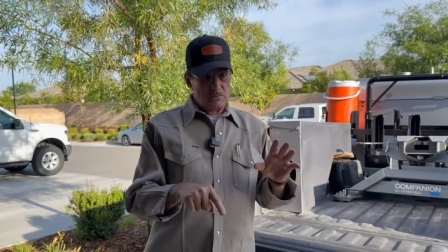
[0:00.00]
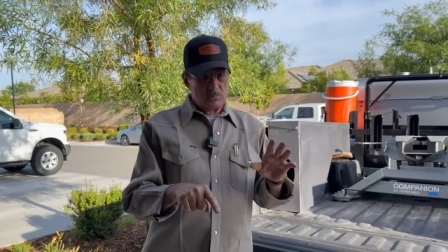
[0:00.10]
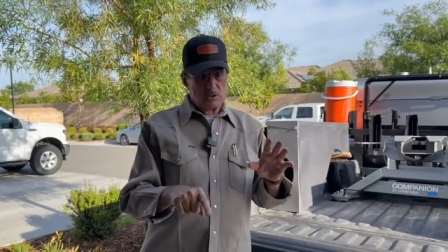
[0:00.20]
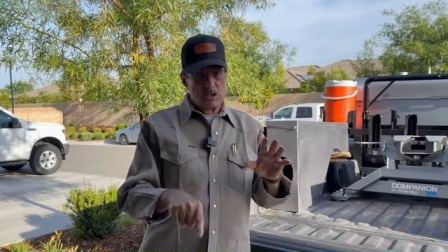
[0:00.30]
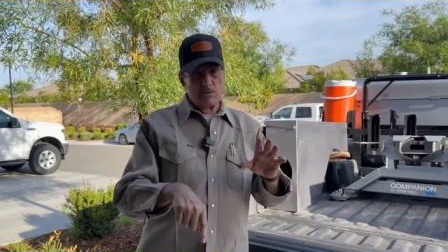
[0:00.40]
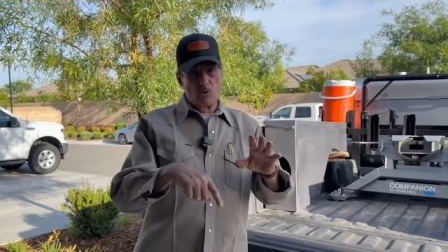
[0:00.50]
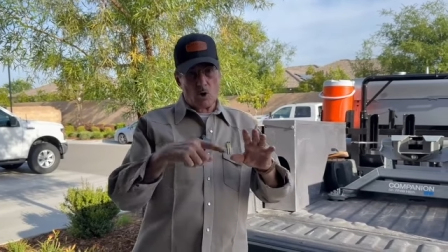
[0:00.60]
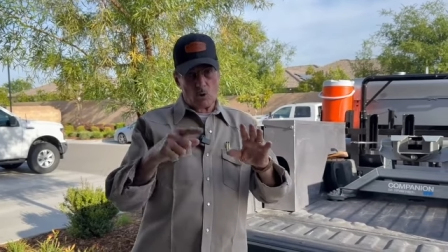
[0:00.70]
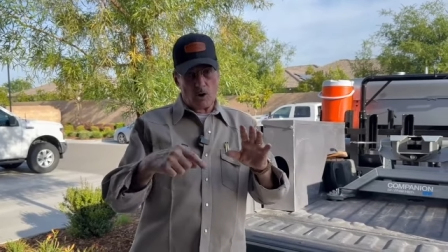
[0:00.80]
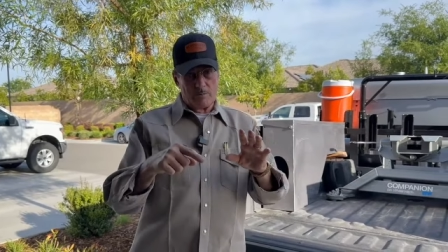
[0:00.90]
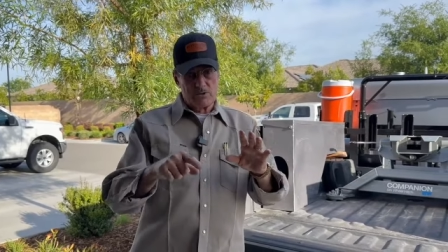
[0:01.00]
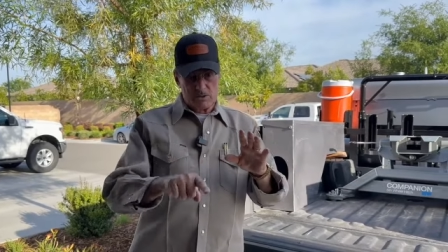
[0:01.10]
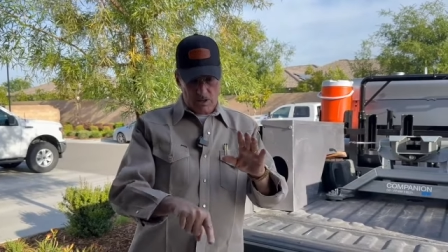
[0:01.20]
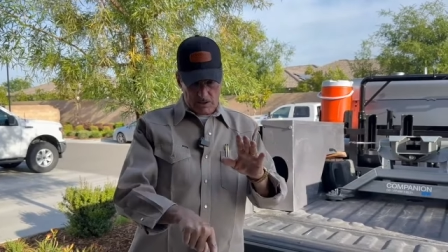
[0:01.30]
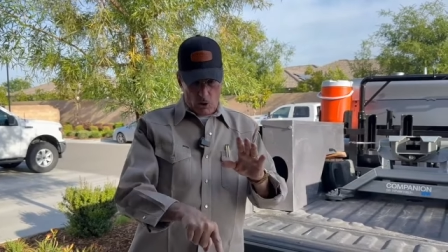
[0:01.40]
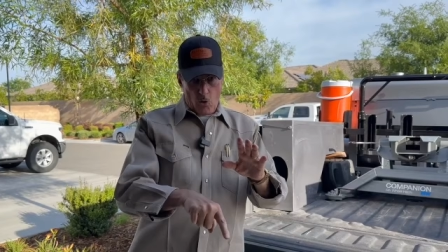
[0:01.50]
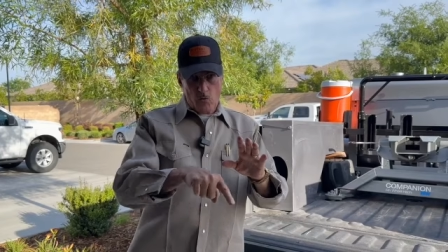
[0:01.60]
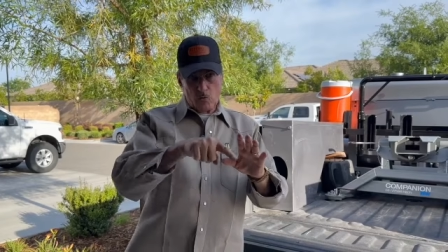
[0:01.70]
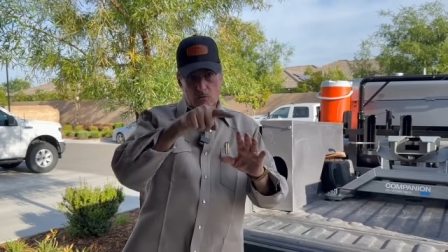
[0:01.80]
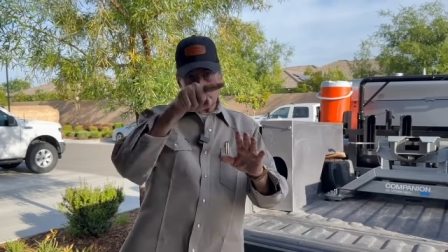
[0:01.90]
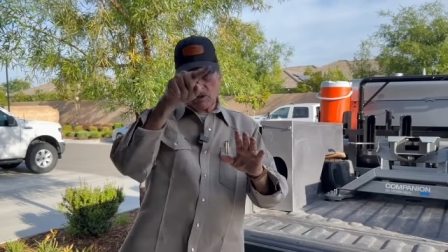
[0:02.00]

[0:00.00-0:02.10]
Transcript: lead roll-ups, like an oval,